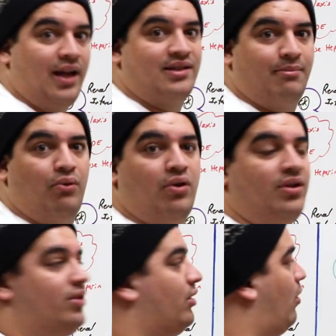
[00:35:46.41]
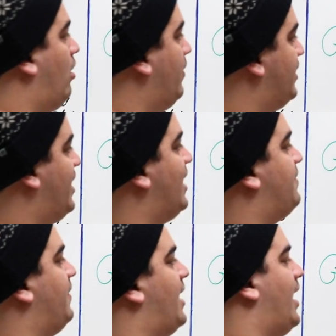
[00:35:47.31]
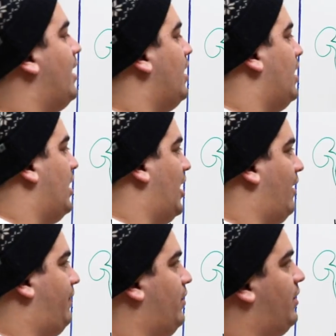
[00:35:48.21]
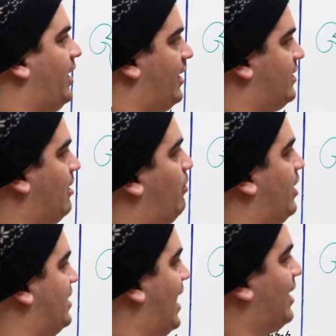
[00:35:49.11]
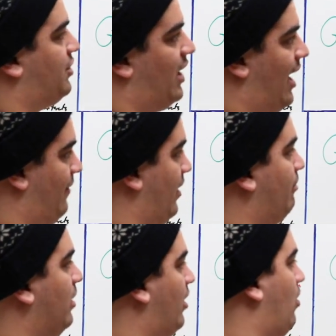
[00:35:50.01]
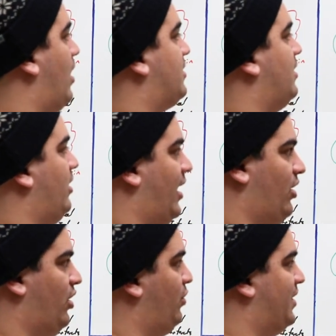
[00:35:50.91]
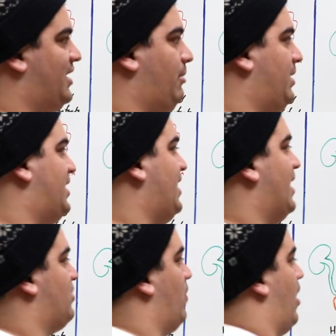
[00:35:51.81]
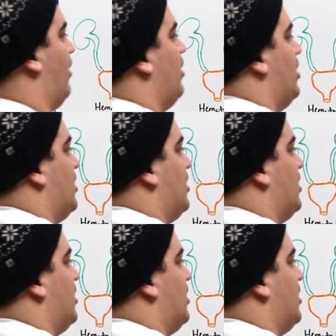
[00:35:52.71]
That's important to do. Always test for that if you think that someone is actually having blood loss. Again, you could do a CBC as well.